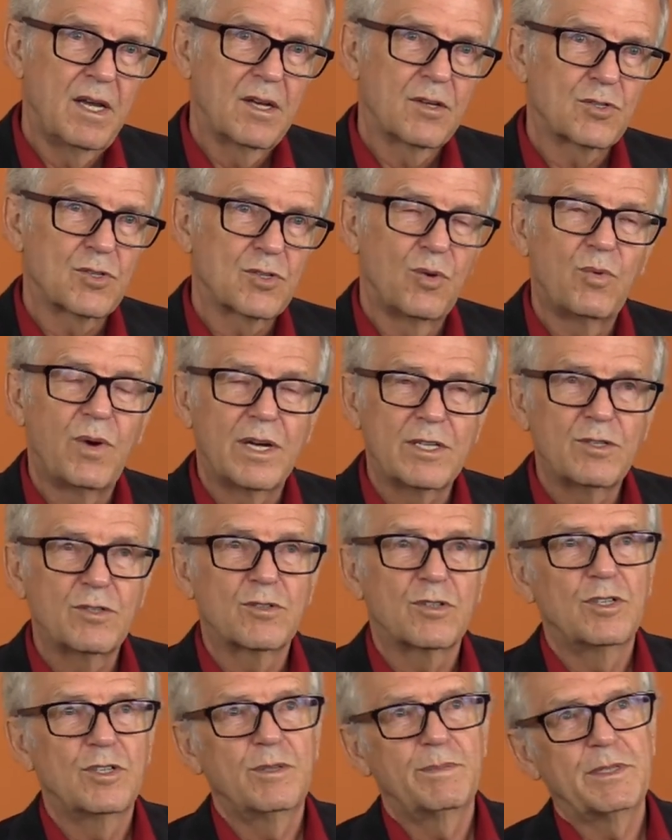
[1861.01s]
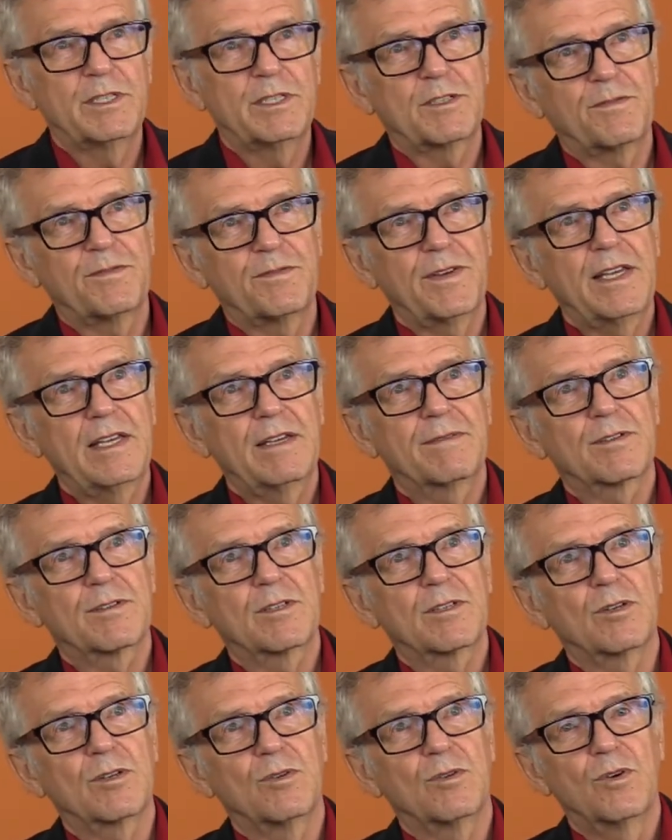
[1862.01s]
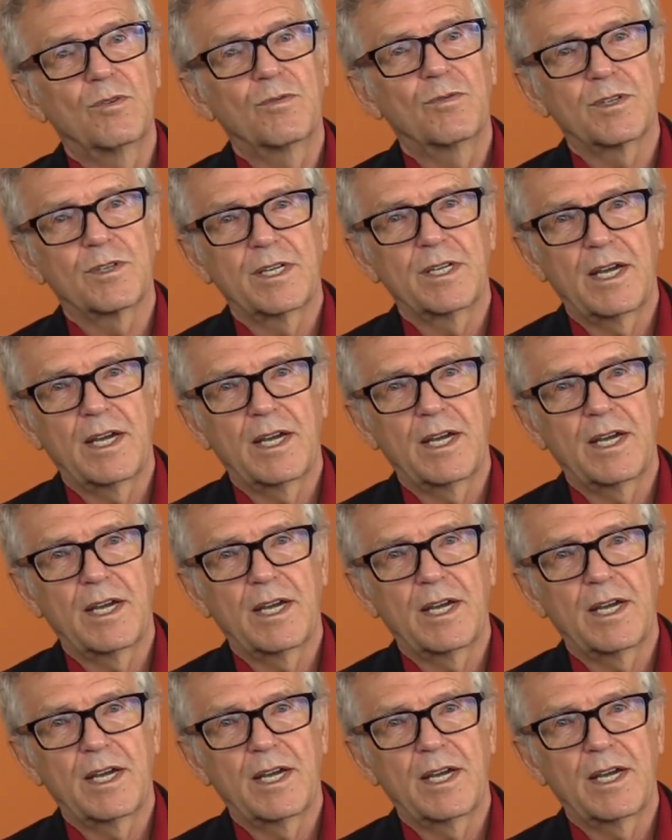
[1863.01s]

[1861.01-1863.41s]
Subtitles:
So one group is favored over